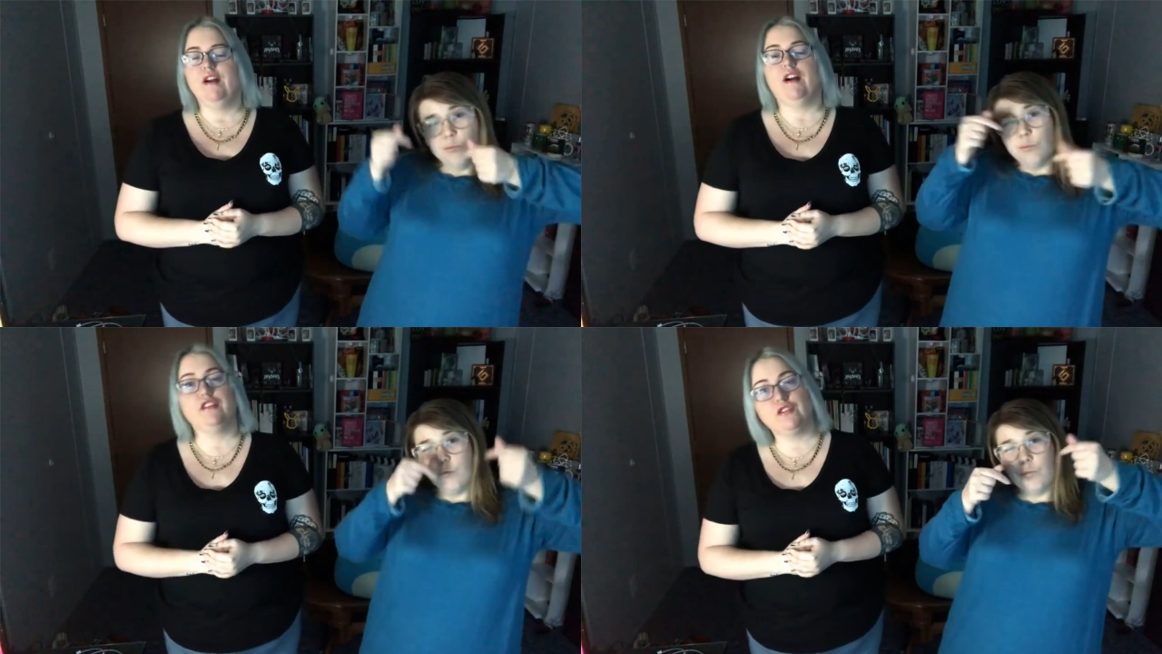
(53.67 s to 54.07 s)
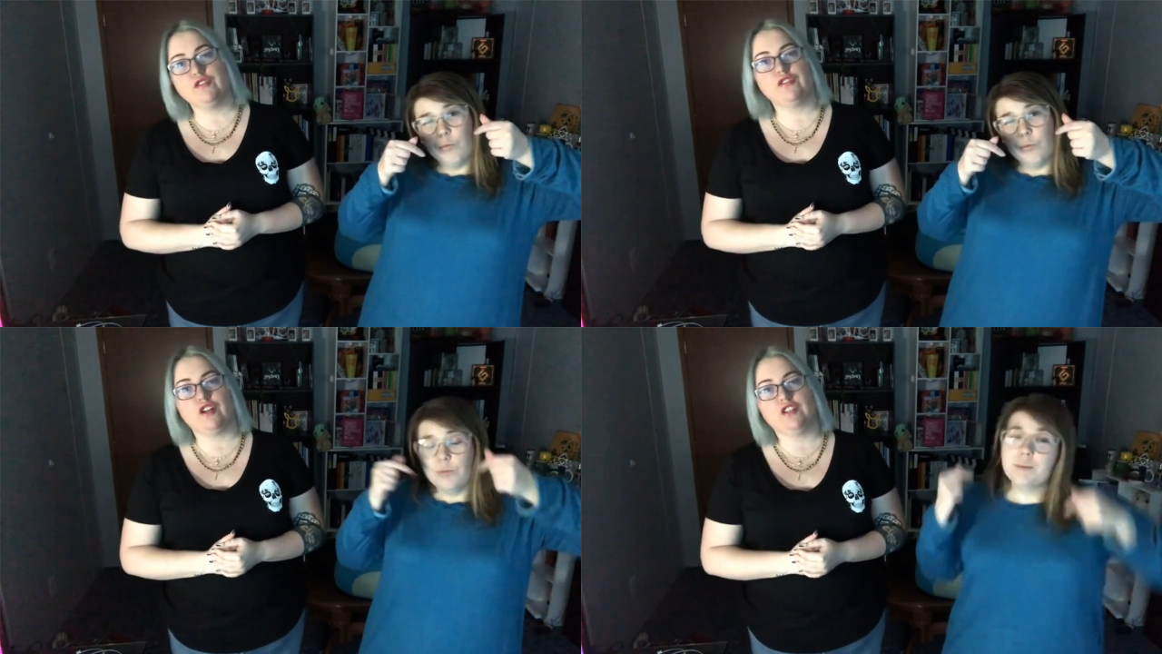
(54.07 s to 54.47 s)
Speaker 1: Our
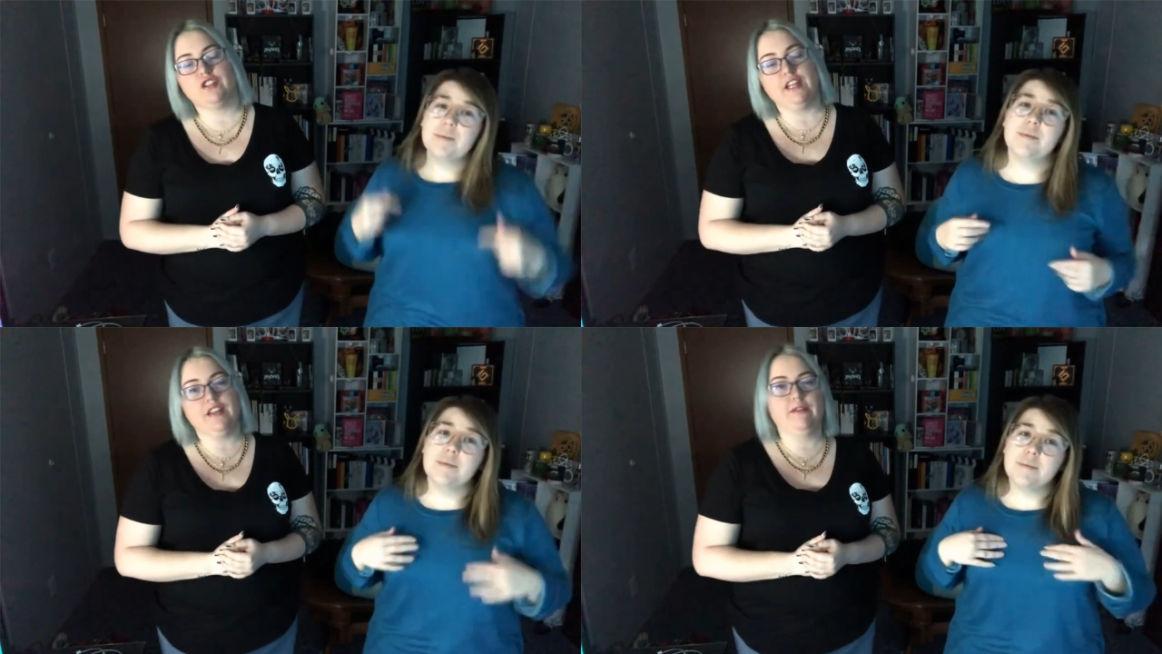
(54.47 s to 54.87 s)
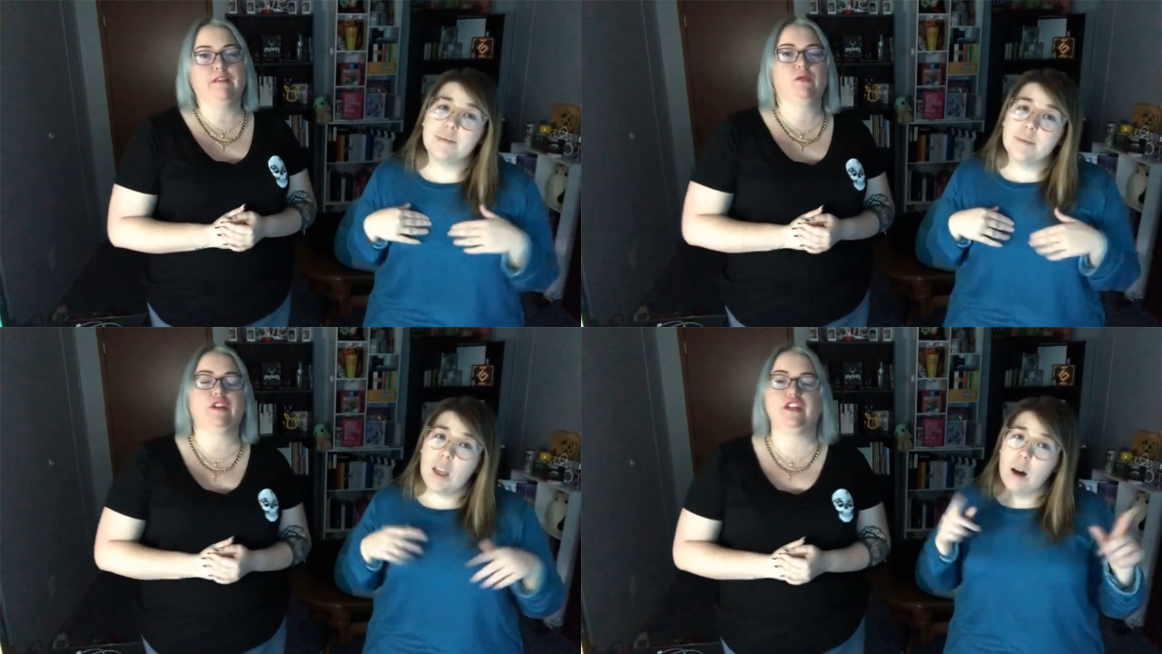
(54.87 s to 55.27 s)
socials are also down there. We
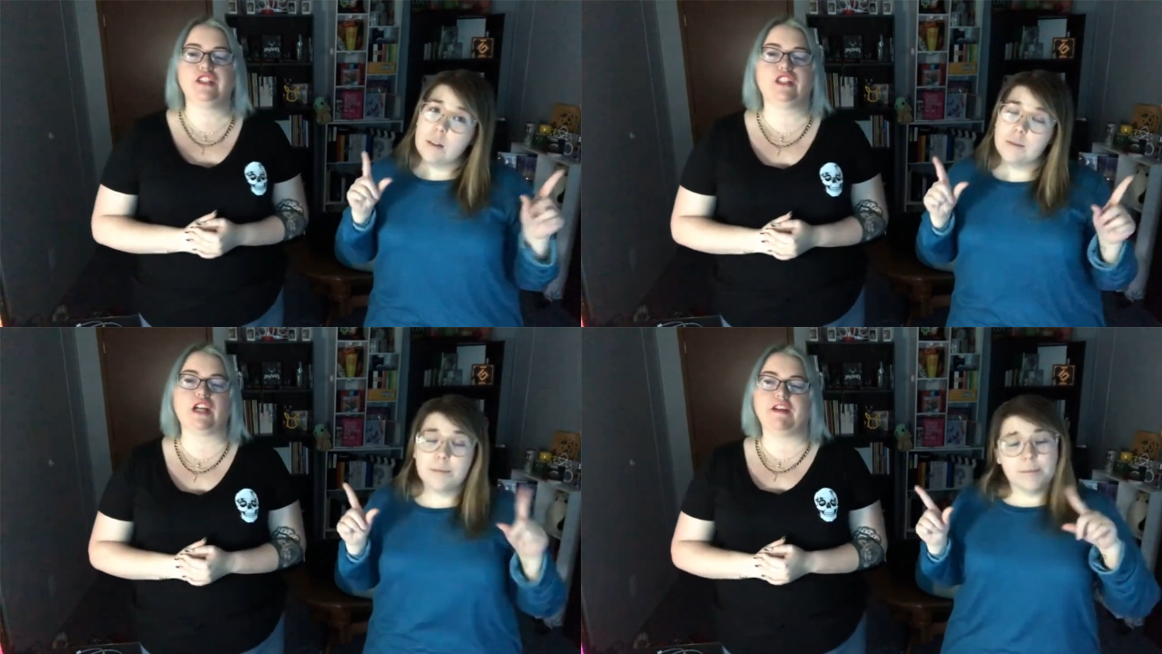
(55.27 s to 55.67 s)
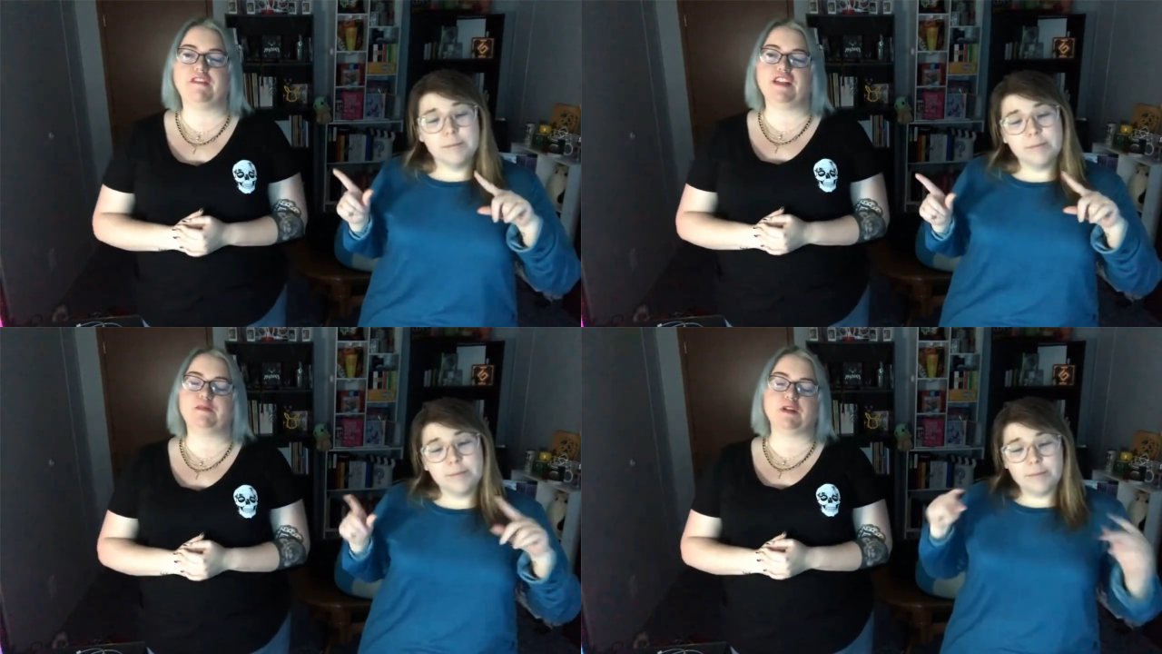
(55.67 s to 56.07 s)
have Twitter, Instagram,
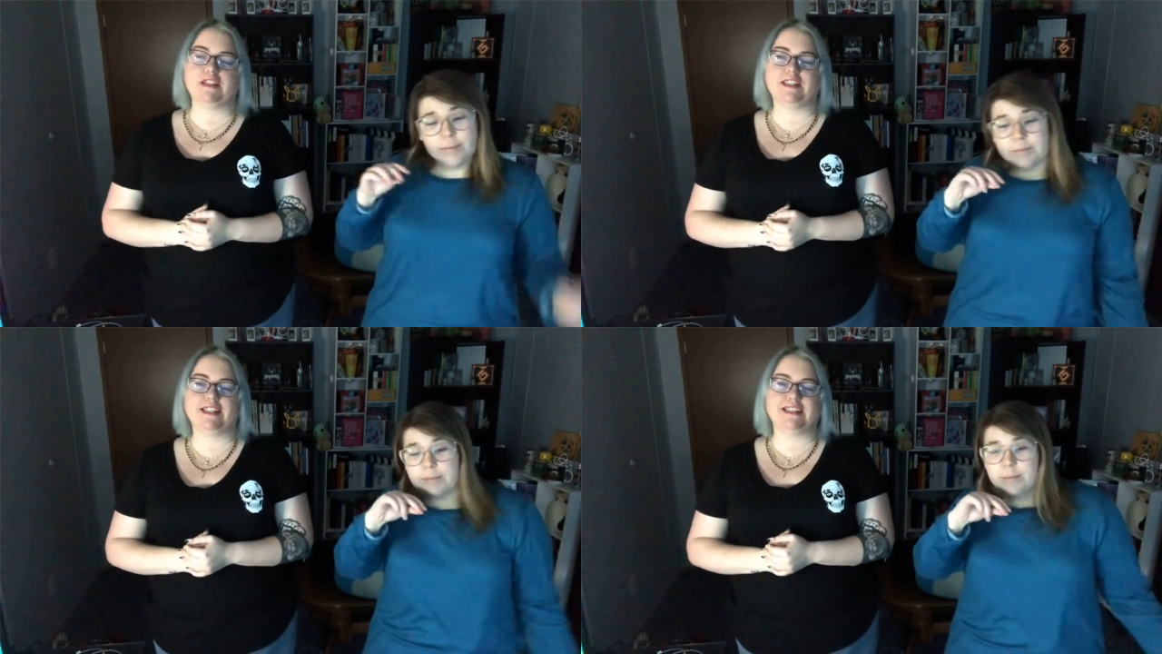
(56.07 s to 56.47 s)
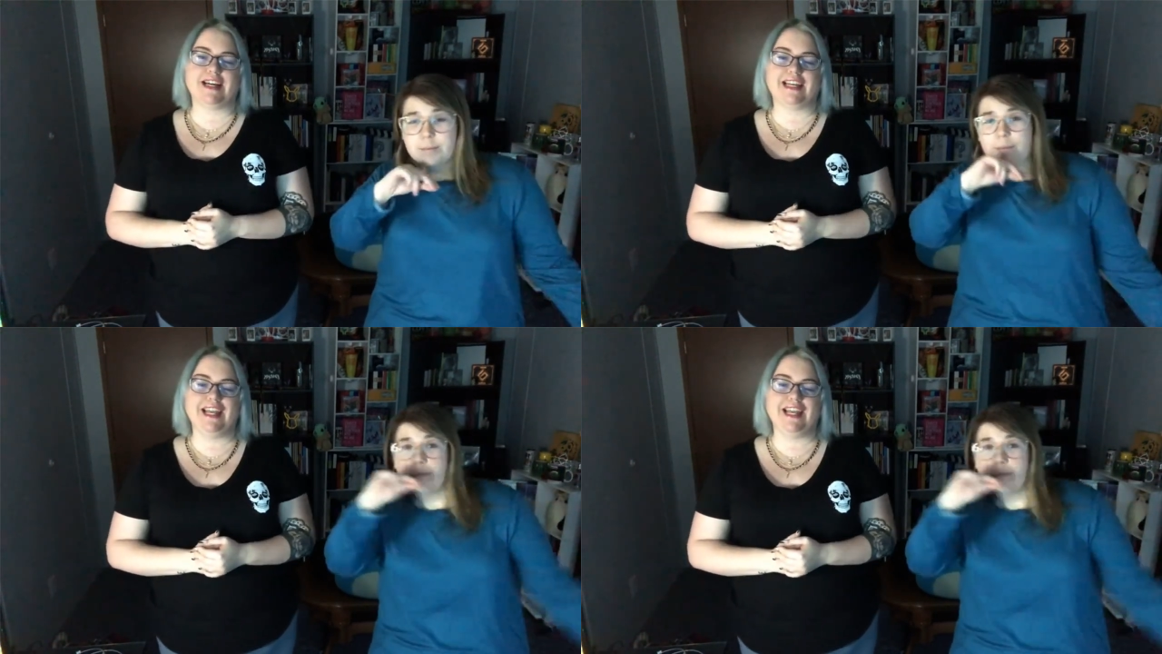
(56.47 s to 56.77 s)
Facebook, TikTok,